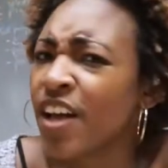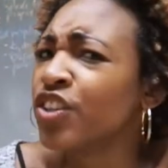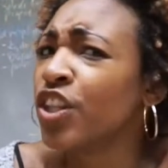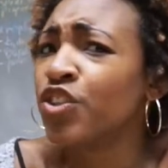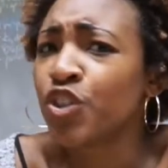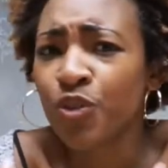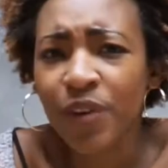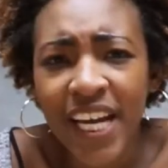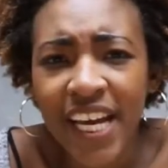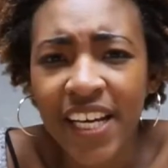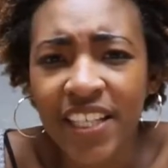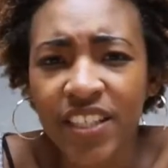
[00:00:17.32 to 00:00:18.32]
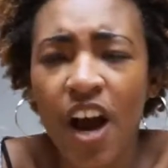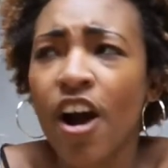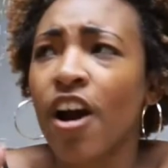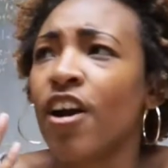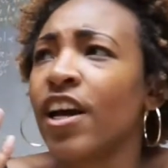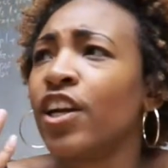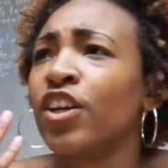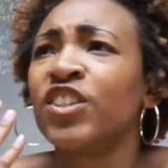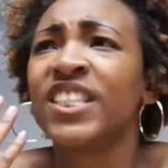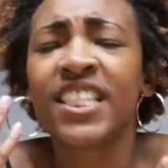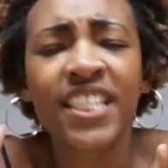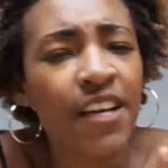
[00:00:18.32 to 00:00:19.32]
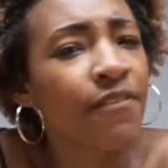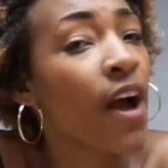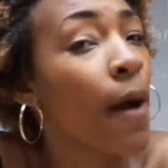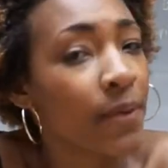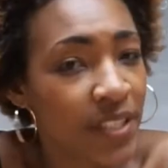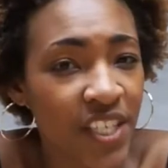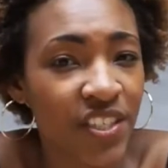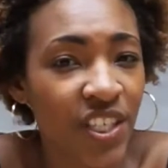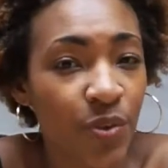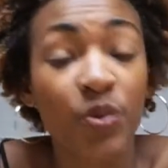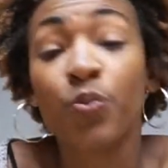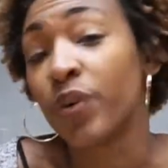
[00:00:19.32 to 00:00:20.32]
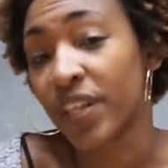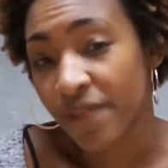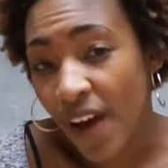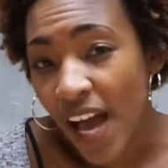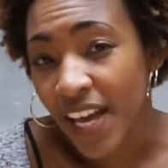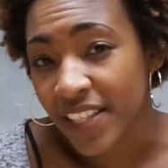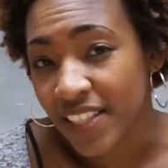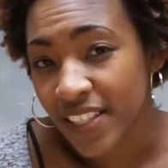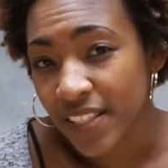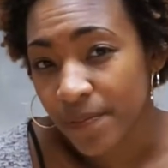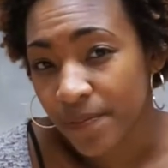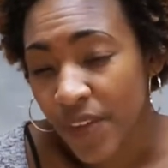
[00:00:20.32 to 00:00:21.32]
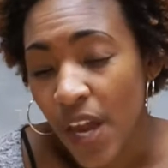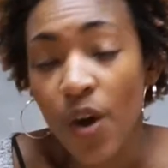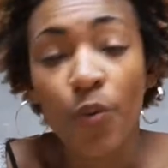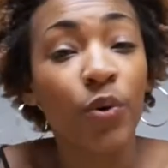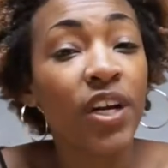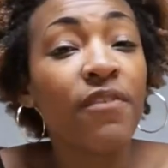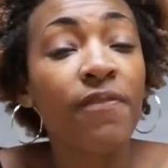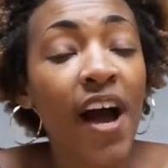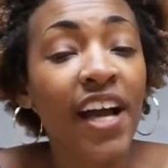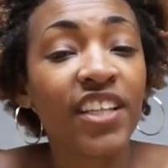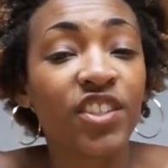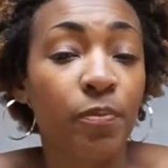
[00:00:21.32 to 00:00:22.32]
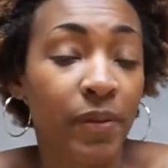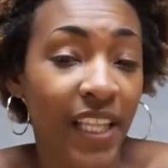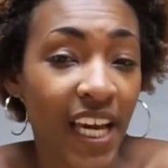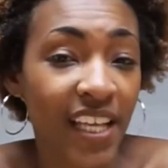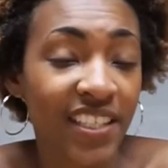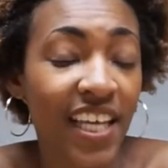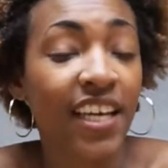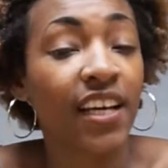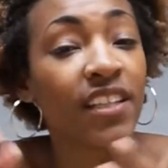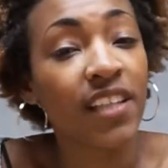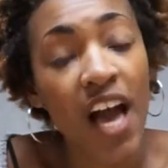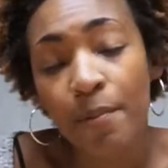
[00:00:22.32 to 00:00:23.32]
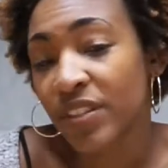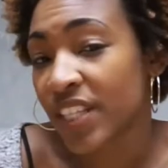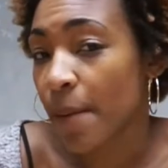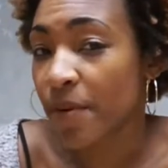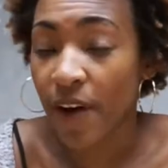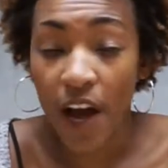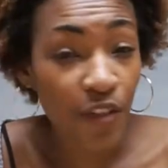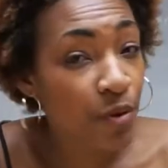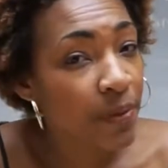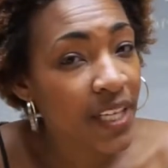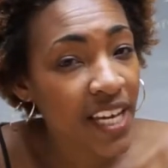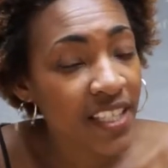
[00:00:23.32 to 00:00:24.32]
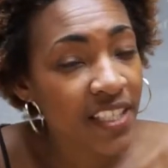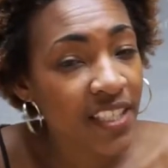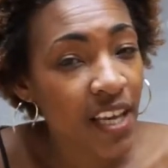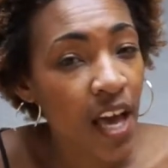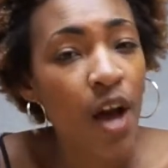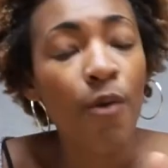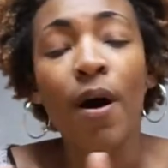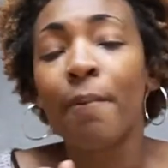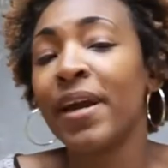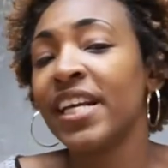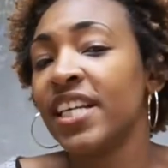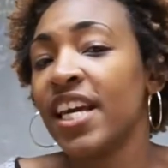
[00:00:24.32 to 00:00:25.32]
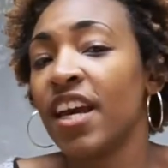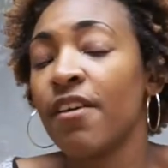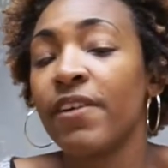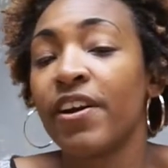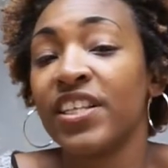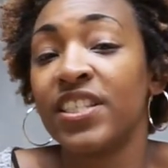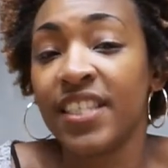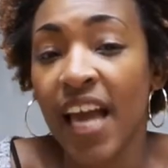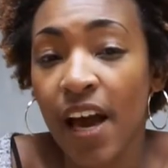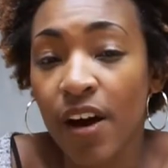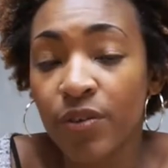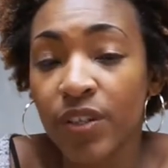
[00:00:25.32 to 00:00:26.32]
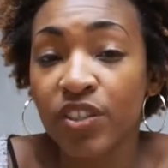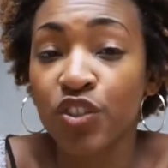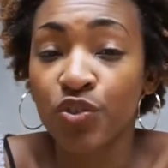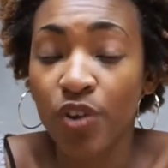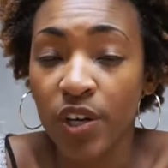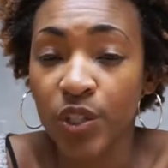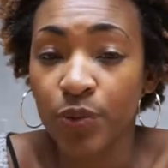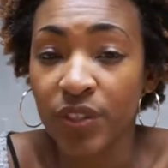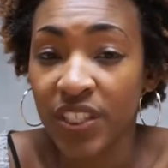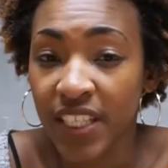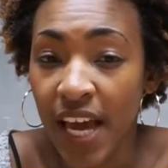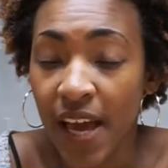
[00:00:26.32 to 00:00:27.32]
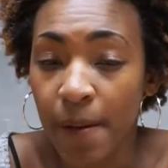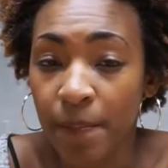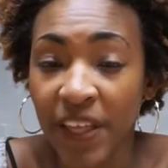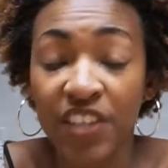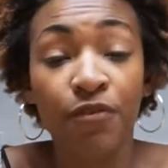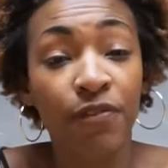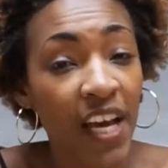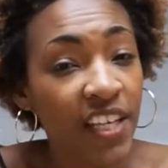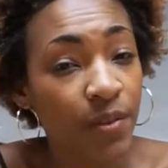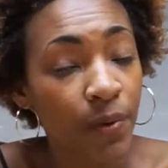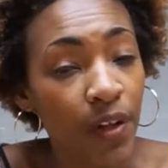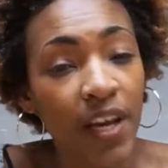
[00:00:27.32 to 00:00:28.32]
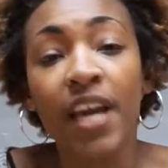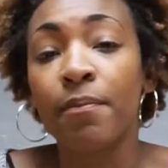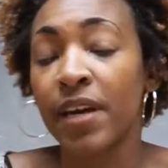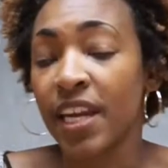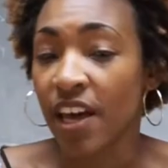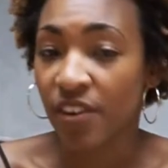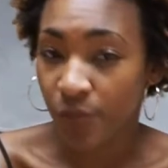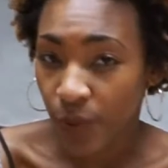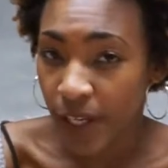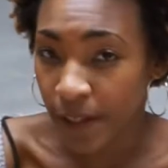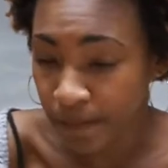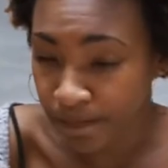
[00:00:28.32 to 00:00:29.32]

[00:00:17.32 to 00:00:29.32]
The trees are in stiff competition with woody vines. Woody vines are plants that can climb on top of other plants while maintaining a very sound structural stem that's flexible and made out of wood.